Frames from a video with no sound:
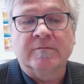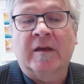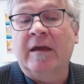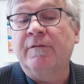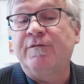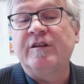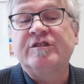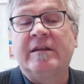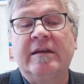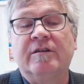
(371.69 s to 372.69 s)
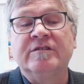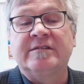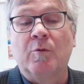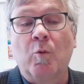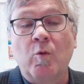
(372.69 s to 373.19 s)
Okay, and featured here is
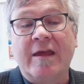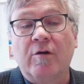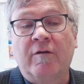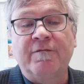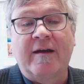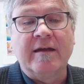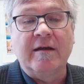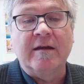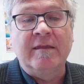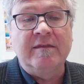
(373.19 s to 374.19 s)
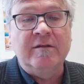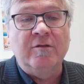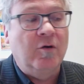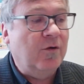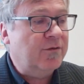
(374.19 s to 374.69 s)
the Ring of Fire in the
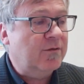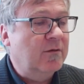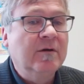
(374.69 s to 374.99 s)
North